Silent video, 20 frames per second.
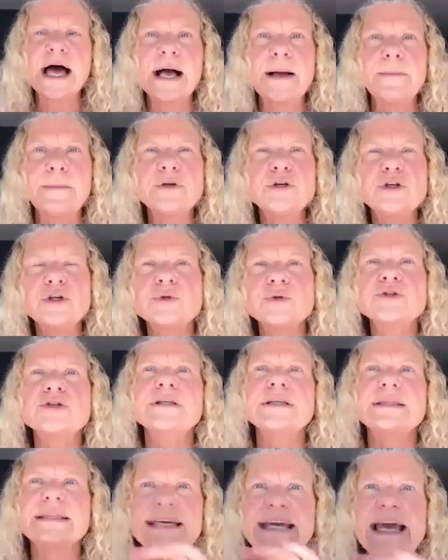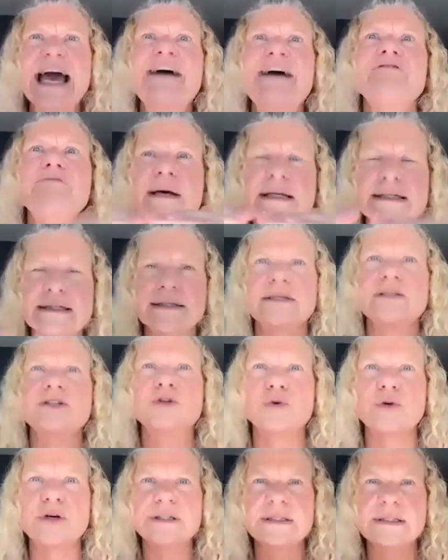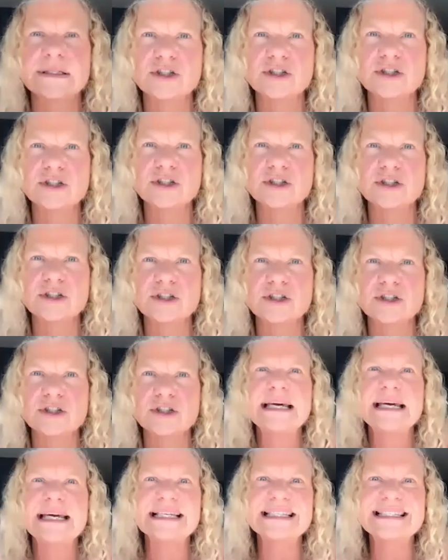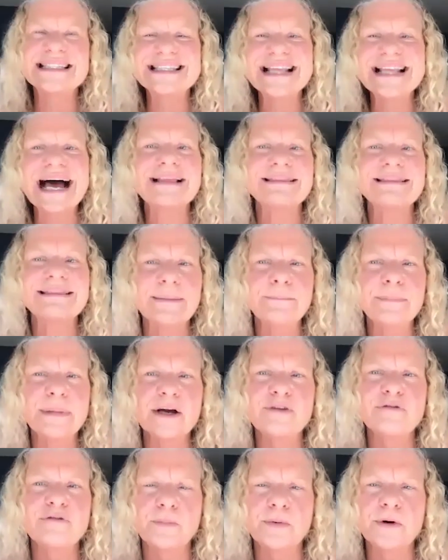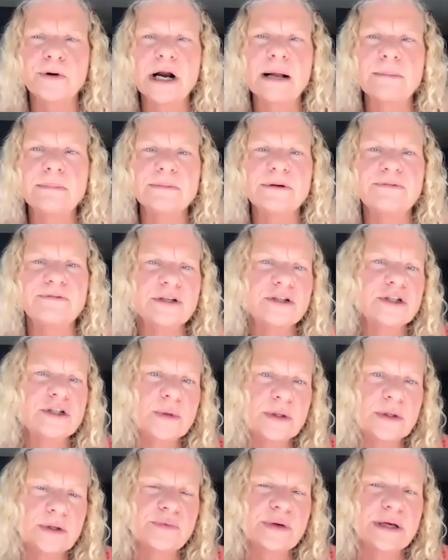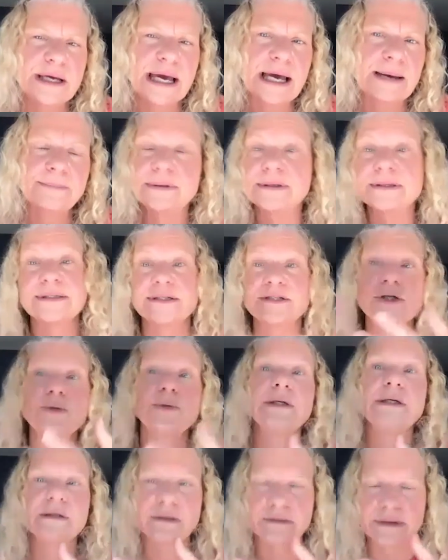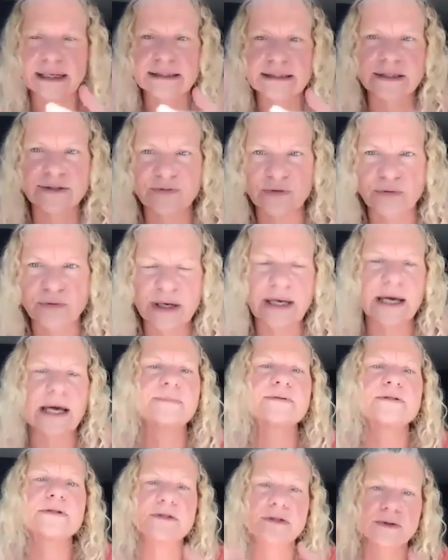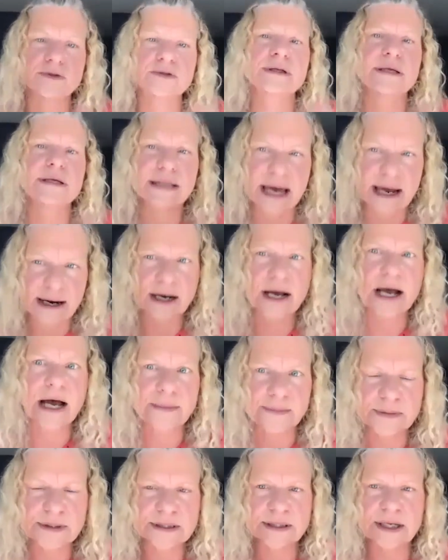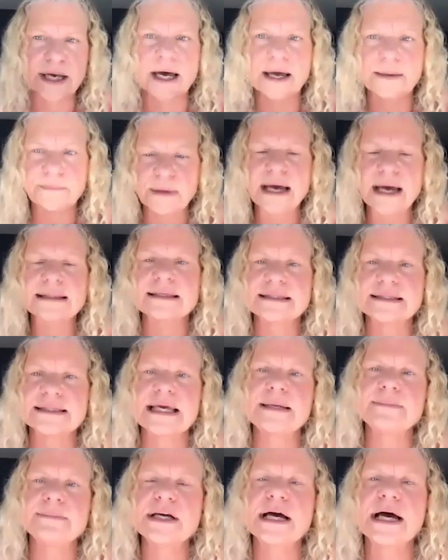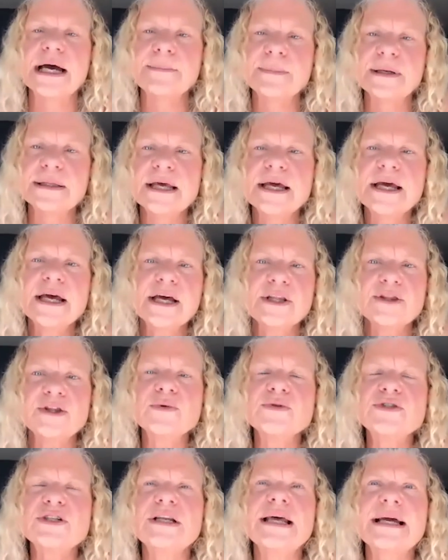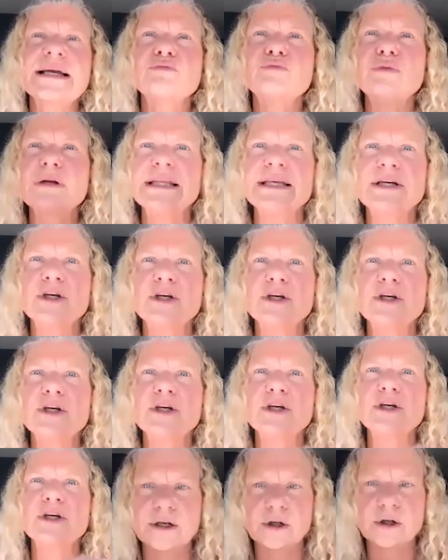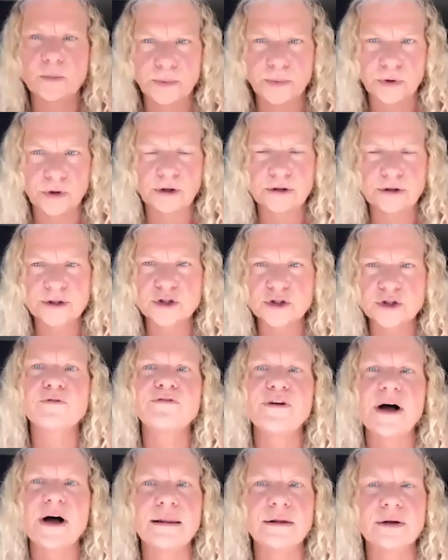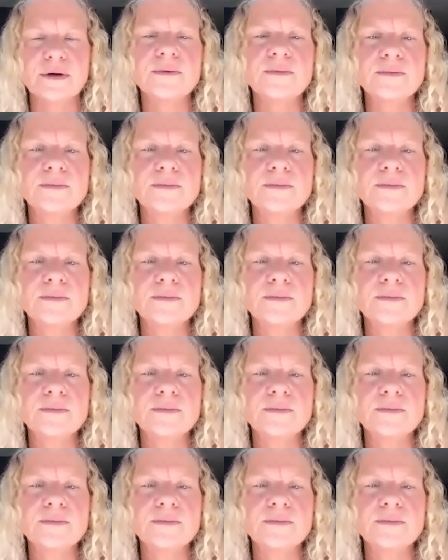Usually the calf muscle endurance and strength is not that big of a problem if they're doing the rehab, because they do heel rises for rehab. So usually that comes at the same time. But those are like really good clinical pearls to follow.